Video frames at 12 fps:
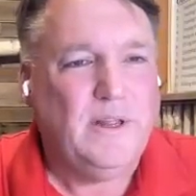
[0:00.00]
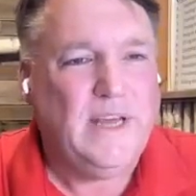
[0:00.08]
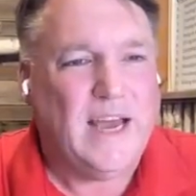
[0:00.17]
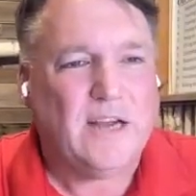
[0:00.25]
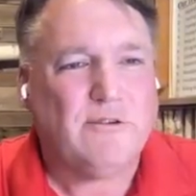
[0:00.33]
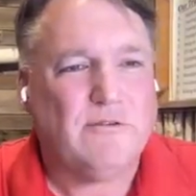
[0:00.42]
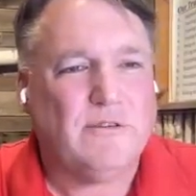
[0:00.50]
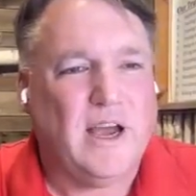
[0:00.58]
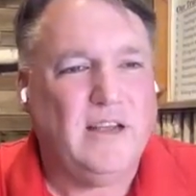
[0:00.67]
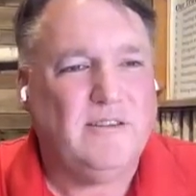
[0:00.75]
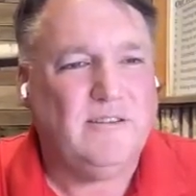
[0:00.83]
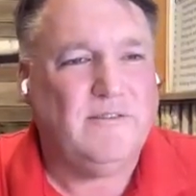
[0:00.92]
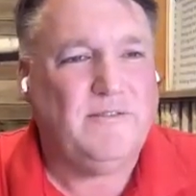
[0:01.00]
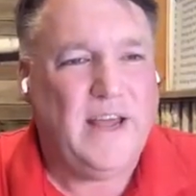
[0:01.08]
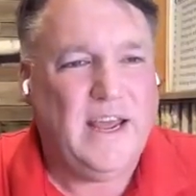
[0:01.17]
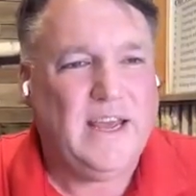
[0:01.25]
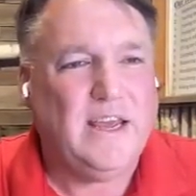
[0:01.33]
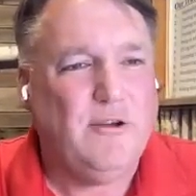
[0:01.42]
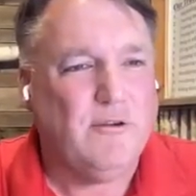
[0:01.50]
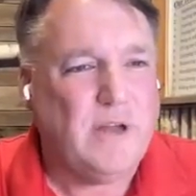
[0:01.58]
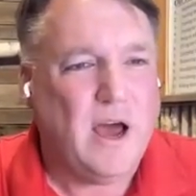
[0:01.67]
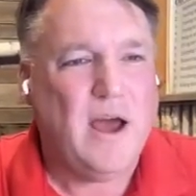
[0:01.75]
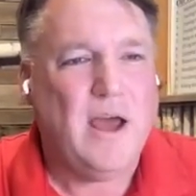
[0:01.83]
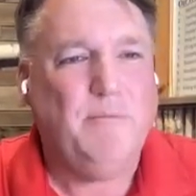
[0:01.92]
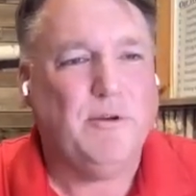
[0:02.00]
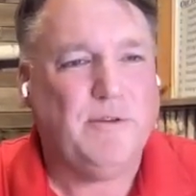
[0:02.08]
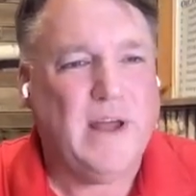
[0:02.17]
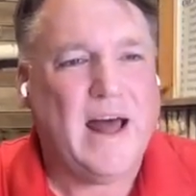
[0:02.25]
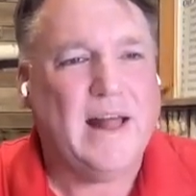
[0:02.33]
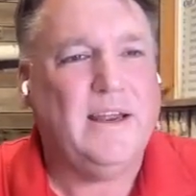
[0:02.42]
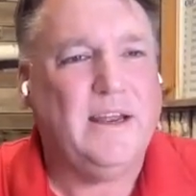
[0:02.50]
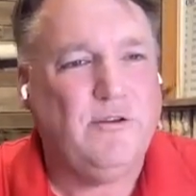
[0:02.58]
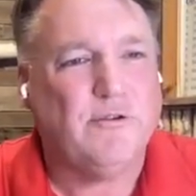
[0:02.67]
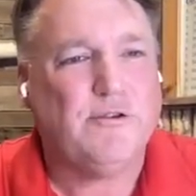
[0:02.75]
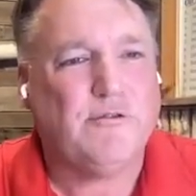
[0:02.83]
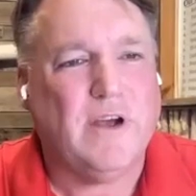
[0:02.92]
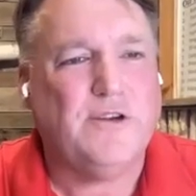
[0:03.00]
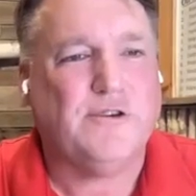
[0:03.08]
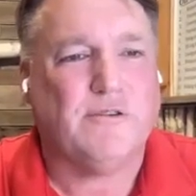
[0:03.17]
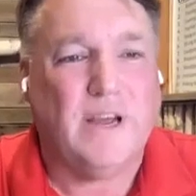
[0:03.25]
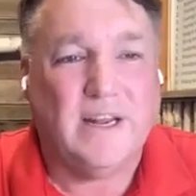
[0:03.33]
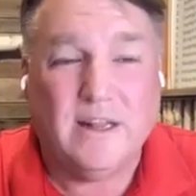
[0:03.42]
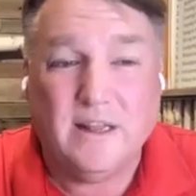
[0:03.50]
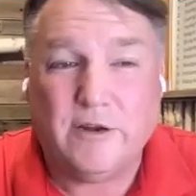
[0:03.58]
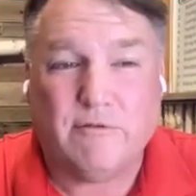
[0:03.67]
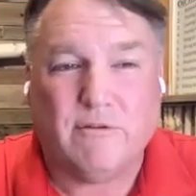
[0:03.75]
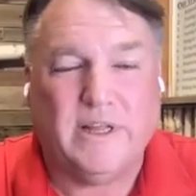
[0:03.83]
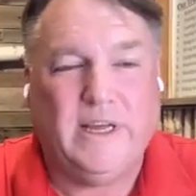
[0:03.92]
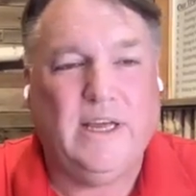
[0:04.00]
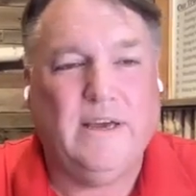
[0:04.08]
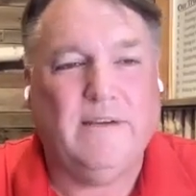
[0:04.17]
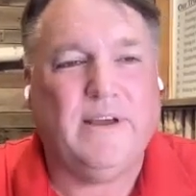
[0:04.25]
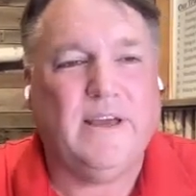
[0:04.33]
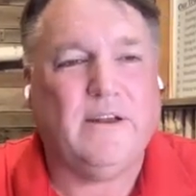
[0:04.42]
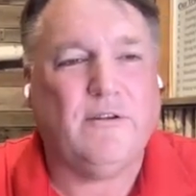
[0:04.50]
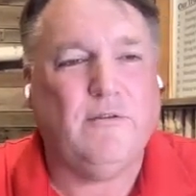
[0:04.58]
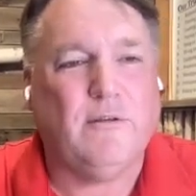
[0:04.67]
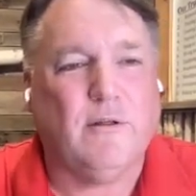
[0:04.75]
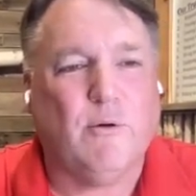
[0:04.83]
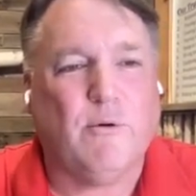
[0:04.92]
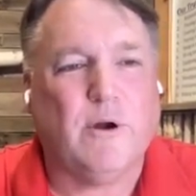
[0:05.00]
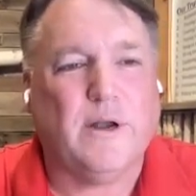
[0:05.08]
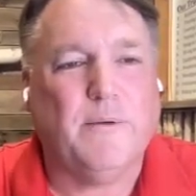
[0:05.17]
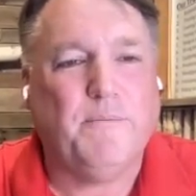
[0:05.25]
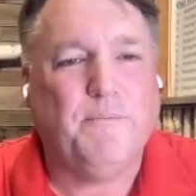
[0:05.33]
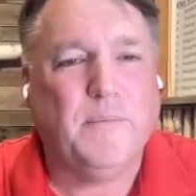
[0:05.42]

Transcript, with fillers: the exercise of taking your time, your talent, and your treasure and literally giving it to the Lord.